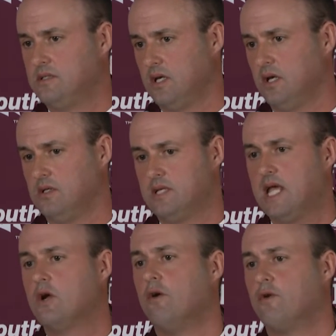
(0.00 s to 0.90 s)
to
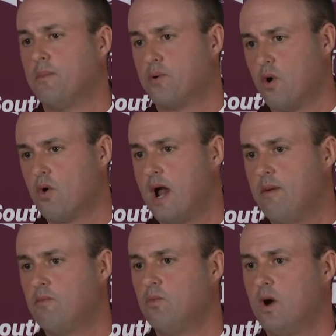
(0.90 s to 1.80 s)
take over a
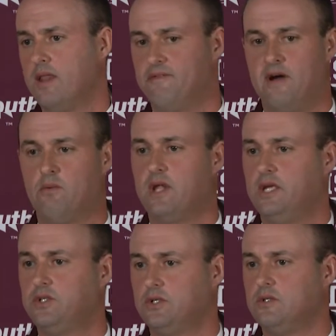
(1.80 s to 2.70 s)
program where the
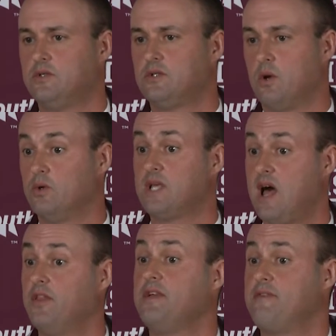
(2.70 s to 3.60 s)
foundations, there was
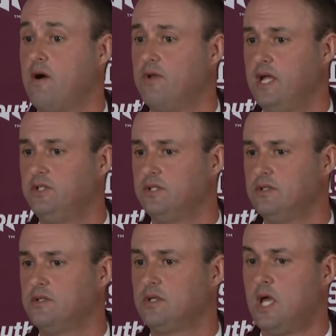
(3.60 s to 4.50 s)
healthy
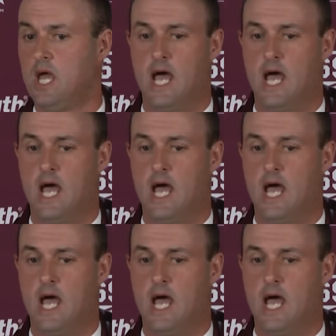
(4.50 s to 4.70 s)
foundations